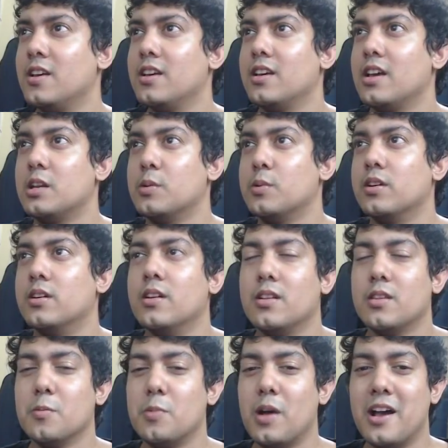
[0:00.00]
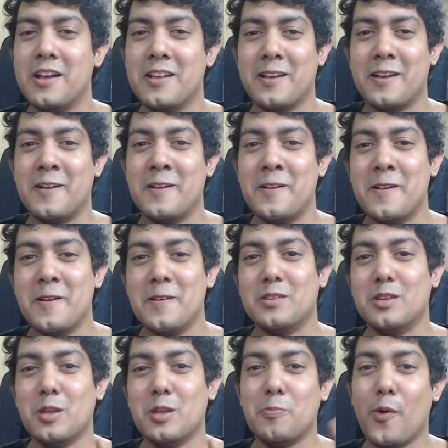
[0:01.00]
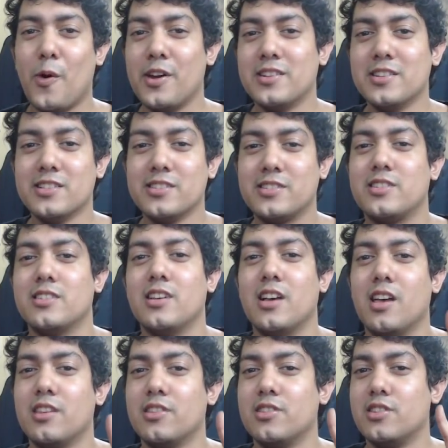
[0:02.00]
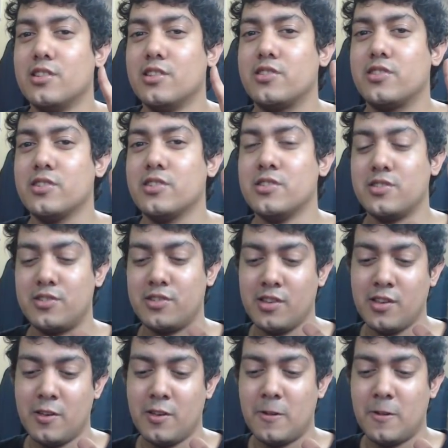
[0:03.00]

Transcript: Anyway, so the point is, this is